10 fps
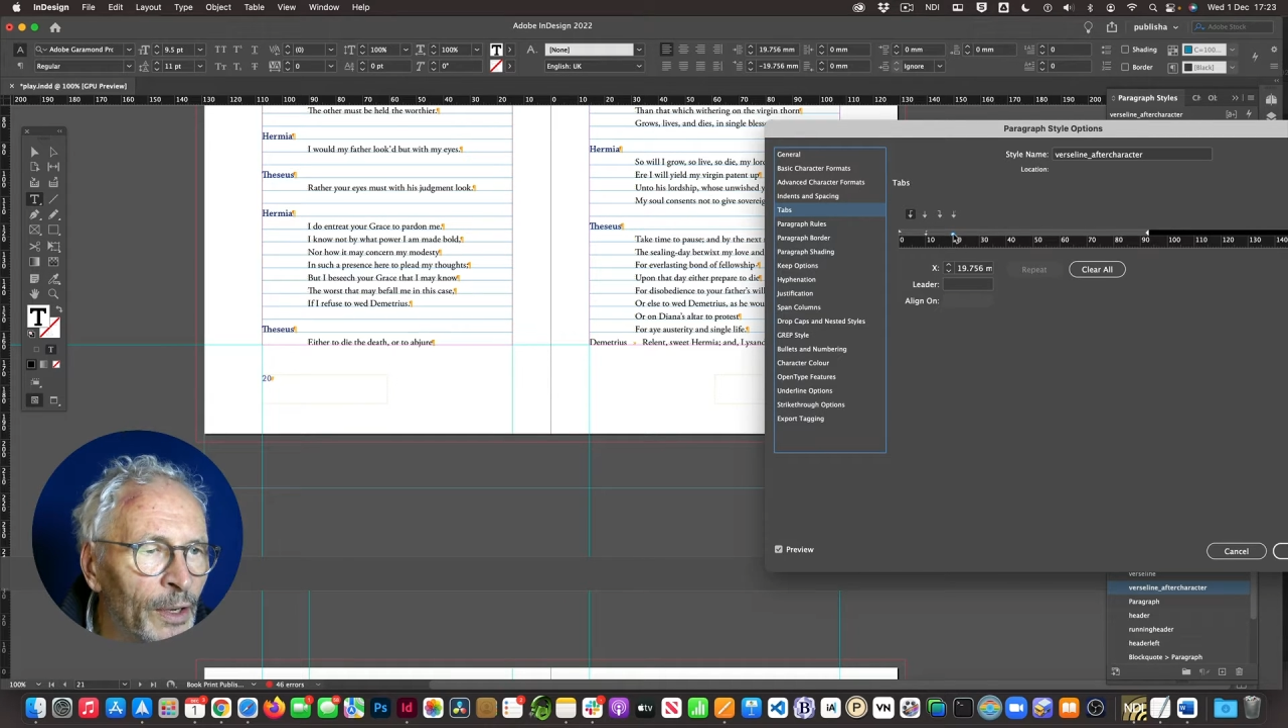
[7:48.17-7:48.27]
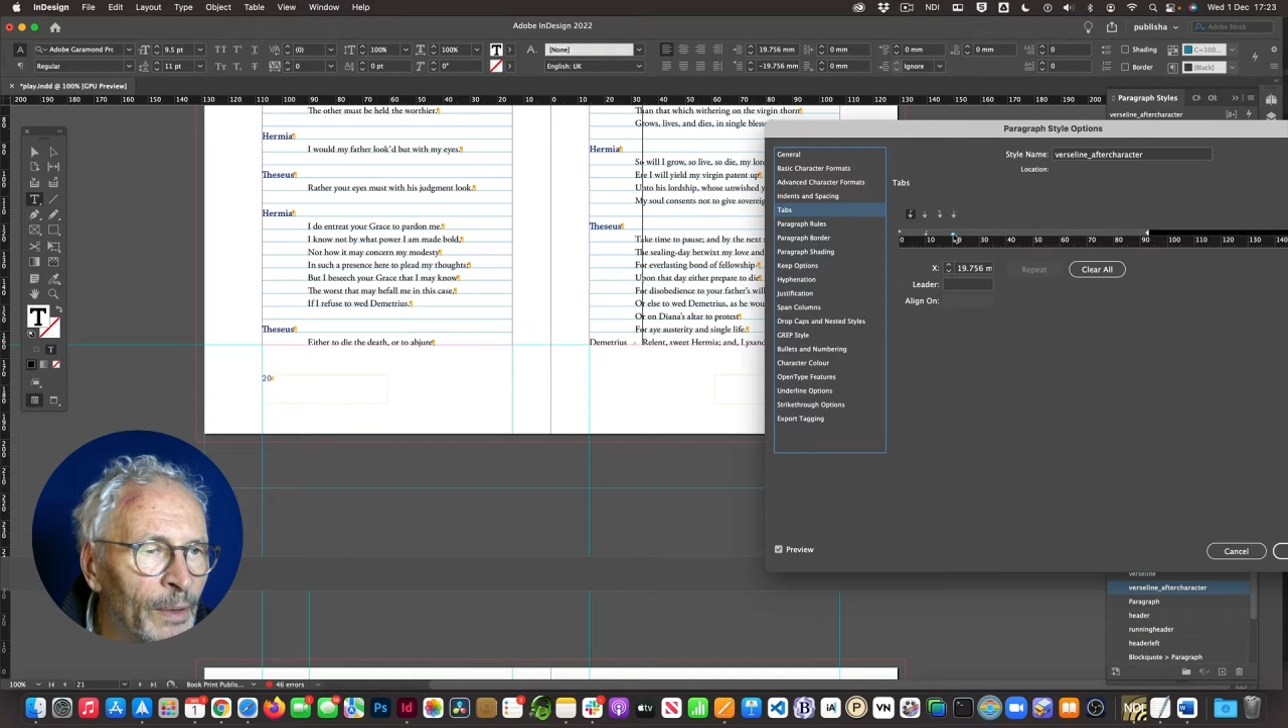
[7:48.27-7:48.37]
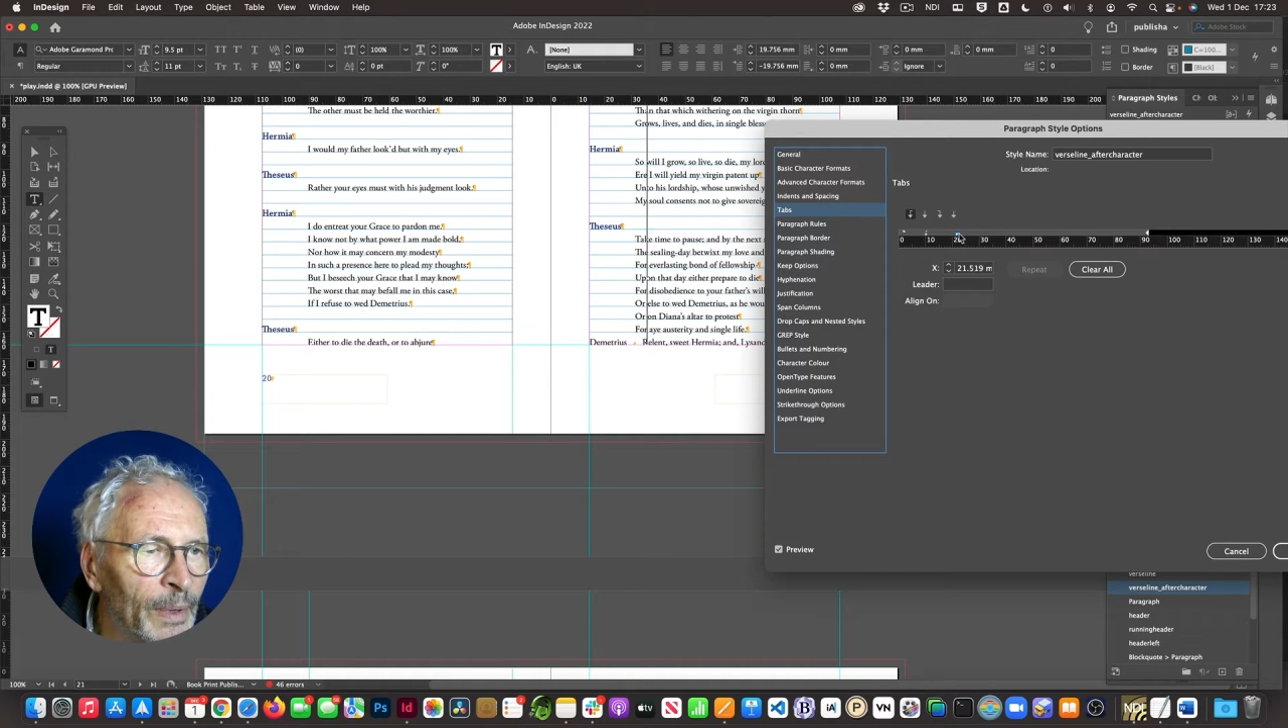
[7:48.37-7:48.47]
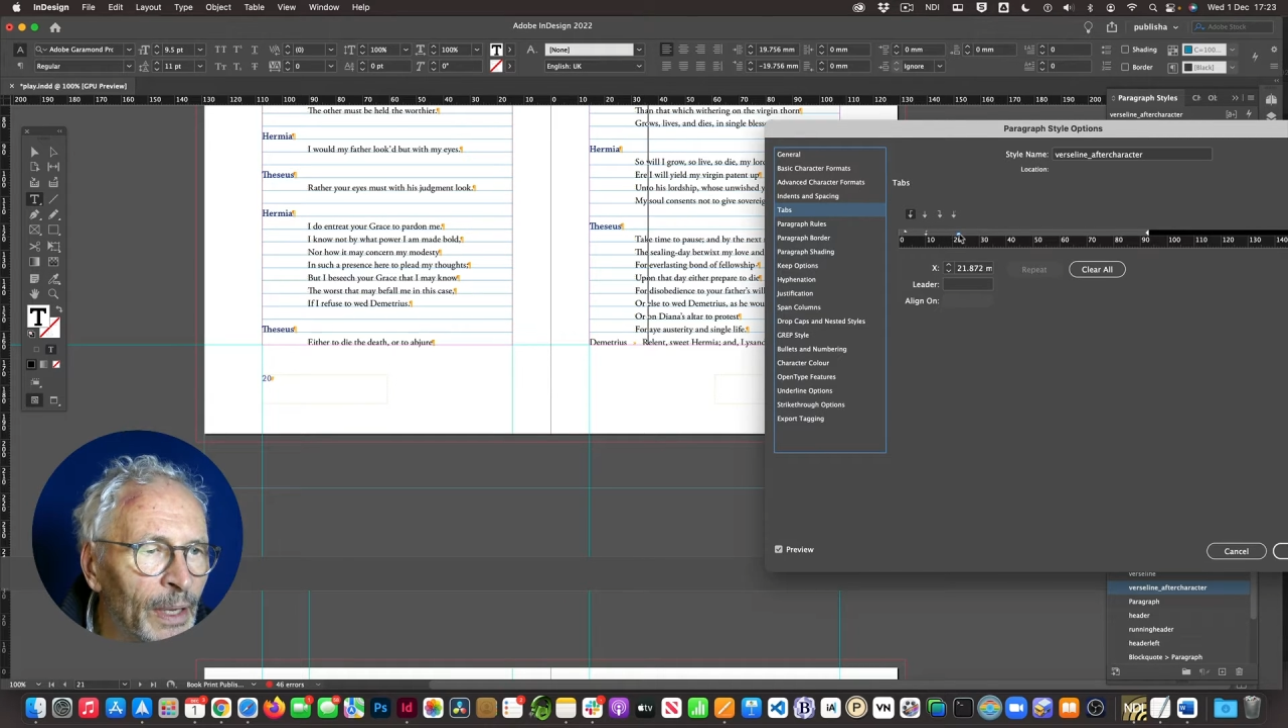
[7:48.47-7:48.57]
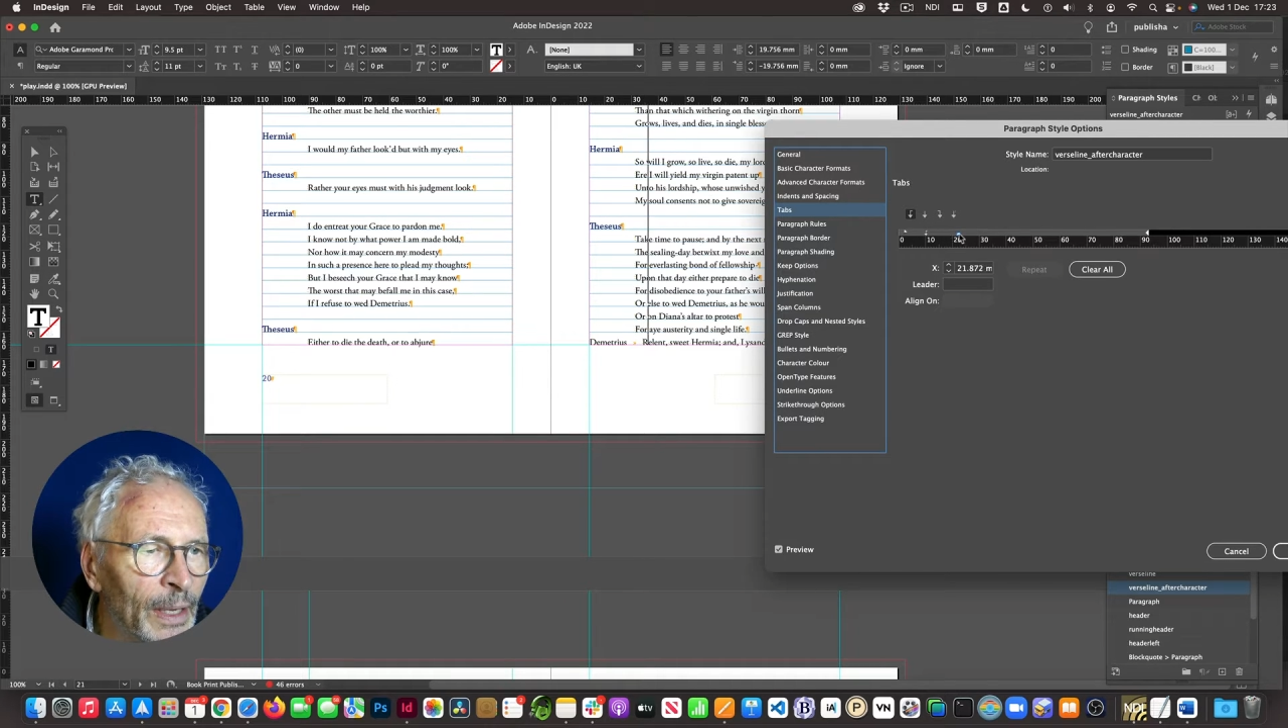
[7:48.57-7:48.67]
to
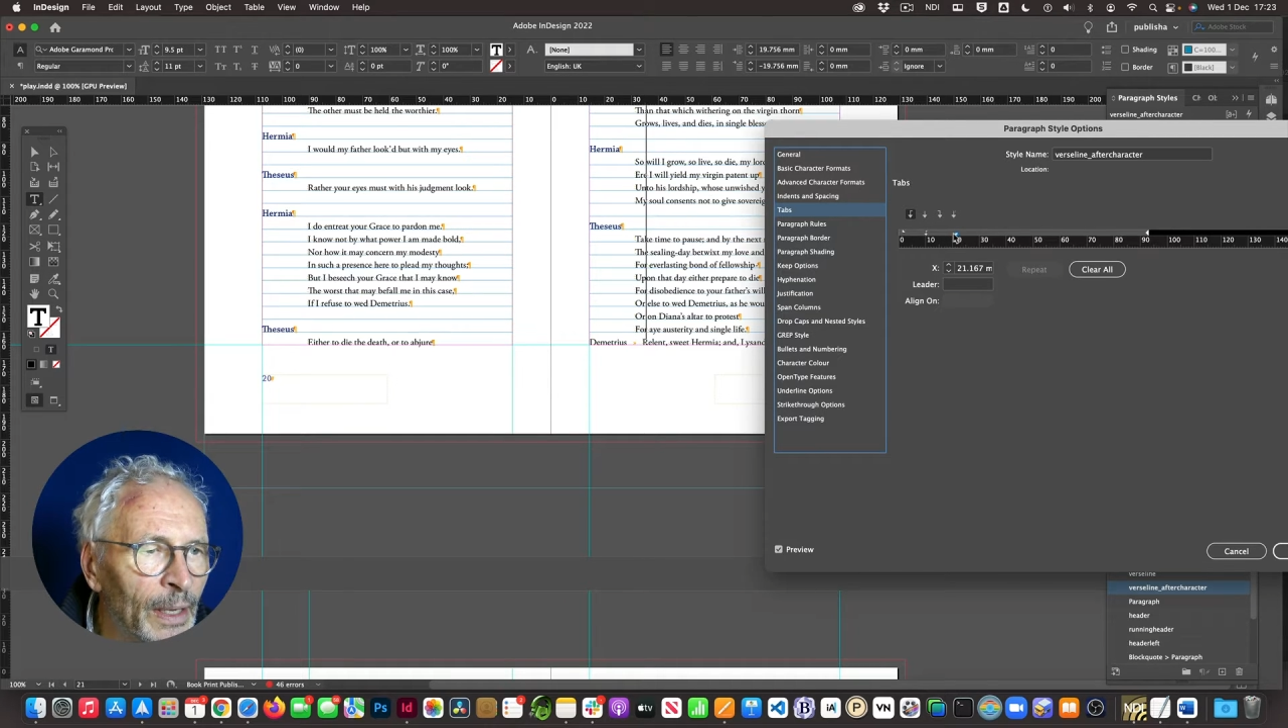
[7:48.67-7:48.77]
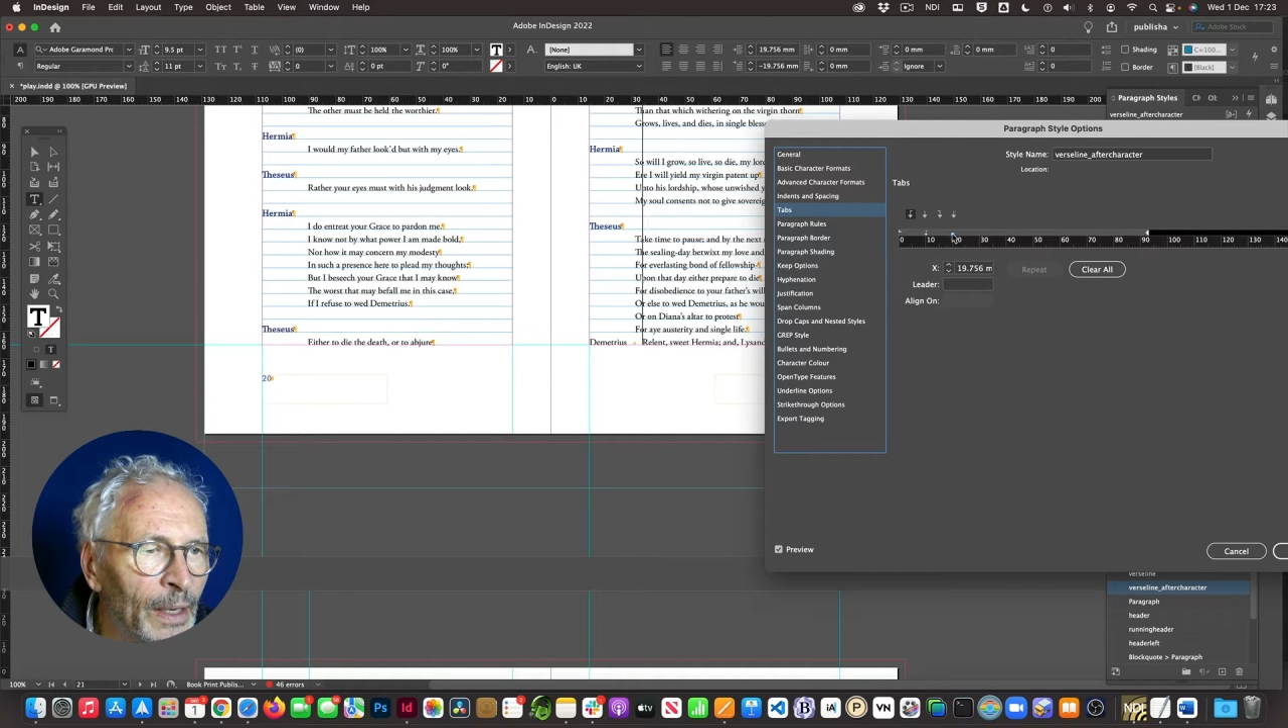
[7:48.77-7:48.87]
be